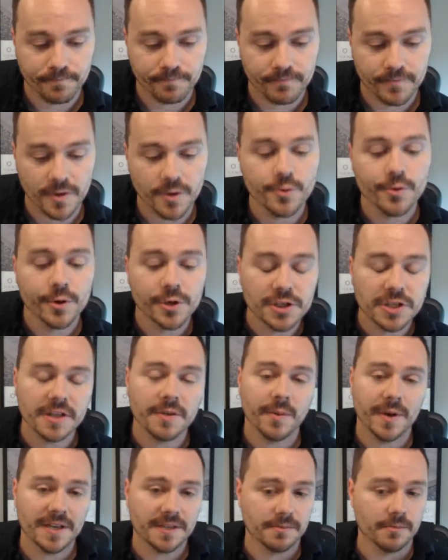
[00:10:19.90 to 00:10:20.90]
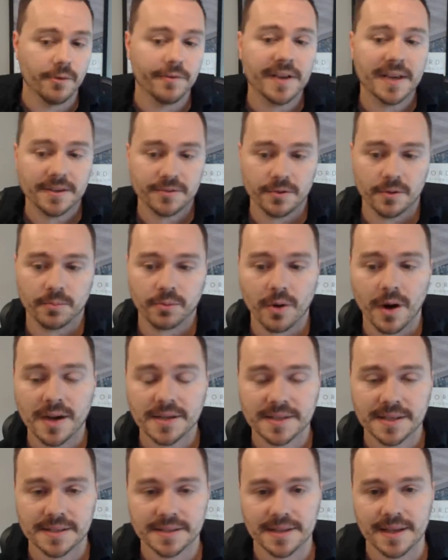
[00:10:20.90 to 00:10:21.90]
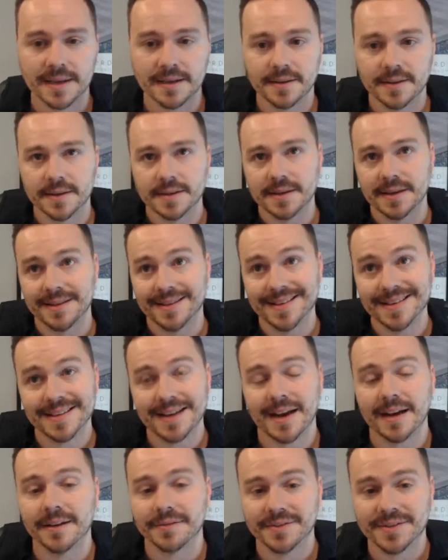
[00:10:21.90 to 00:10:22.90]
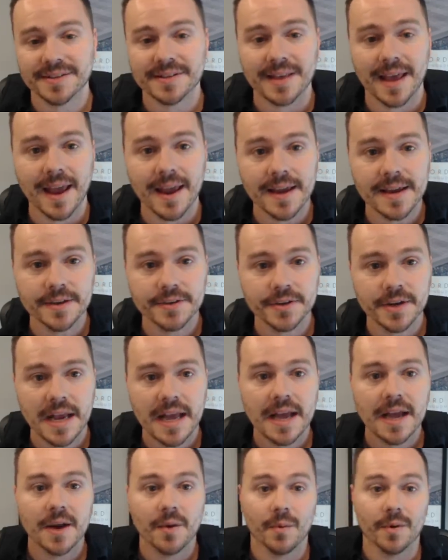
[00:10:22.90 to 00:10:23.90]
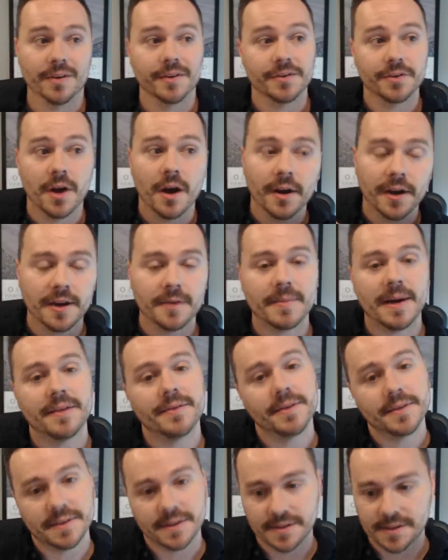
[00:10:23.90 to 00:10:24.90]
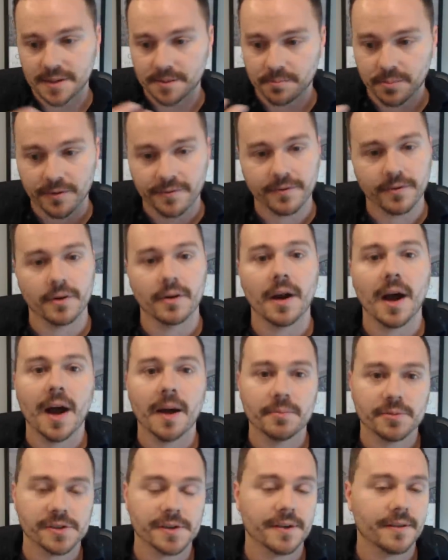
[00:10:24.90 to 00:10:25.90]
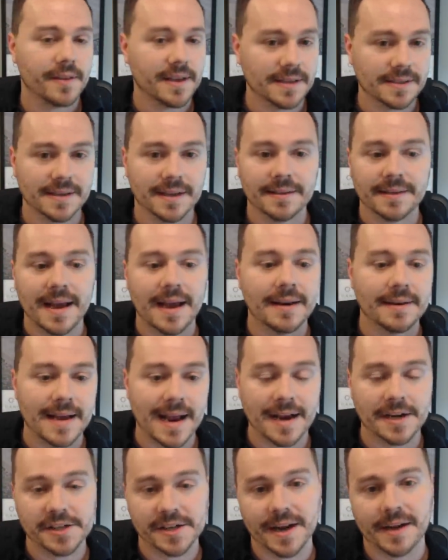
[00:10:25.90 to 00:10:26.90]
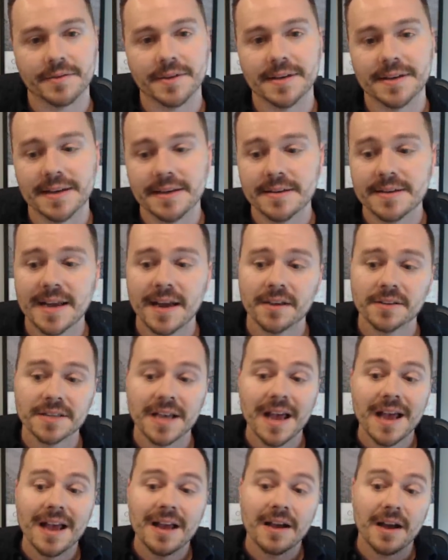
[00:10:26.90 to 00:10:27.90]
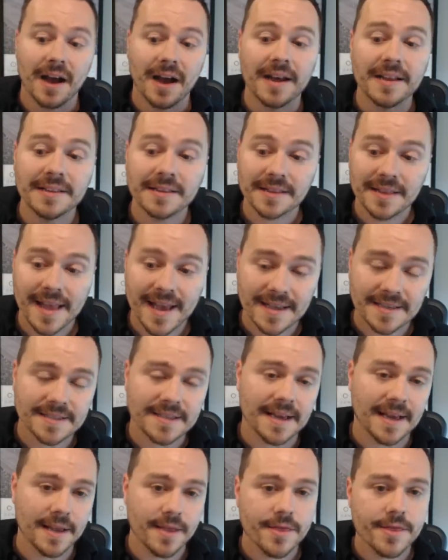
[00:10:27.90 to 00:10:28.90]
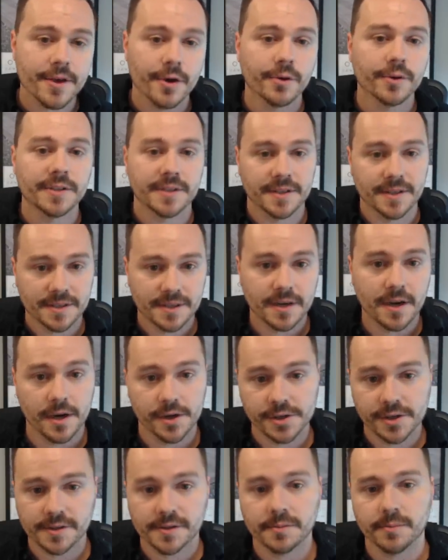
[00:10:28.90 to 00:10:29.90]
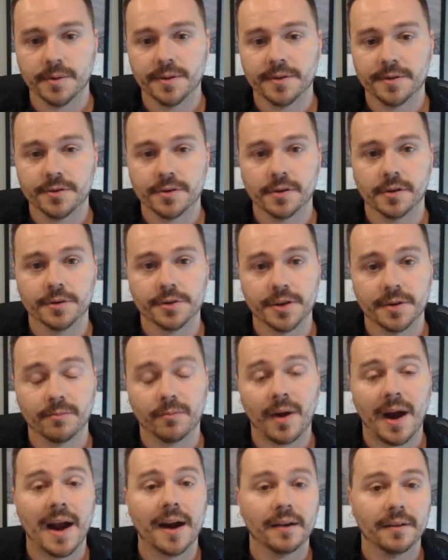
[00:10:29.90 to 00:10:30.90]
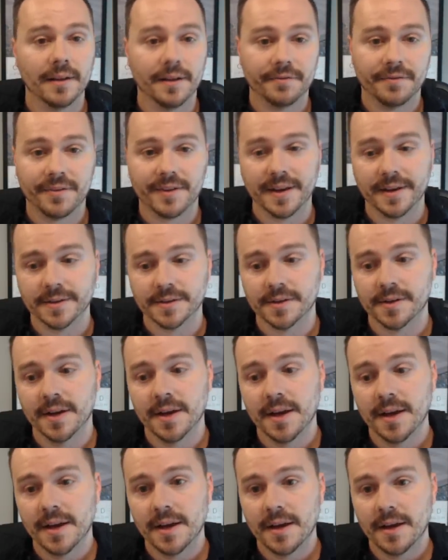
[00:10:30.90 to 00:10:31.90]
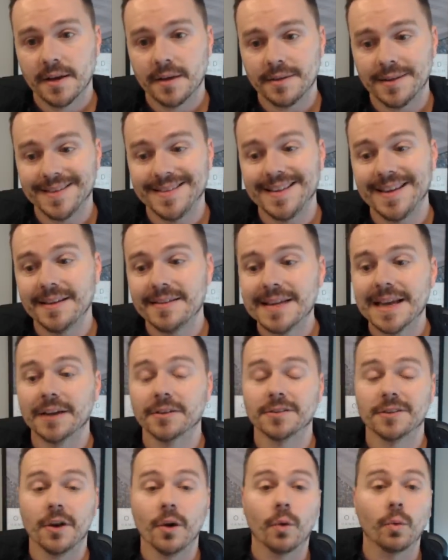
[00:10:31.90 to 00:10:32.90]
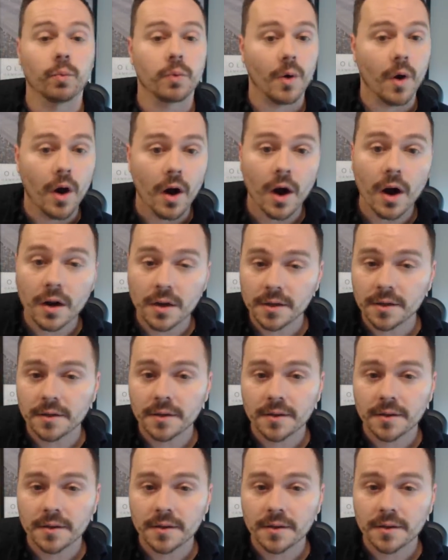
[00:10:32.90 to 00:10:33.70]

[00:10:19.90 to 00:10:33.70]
Usually when it's moving into a process like this at this kind of stage where they're talking about this is the preferred option, things like that, and hashing out the details, unless in those discussions with Sir Jim Ratcliffe things, the details go wrong,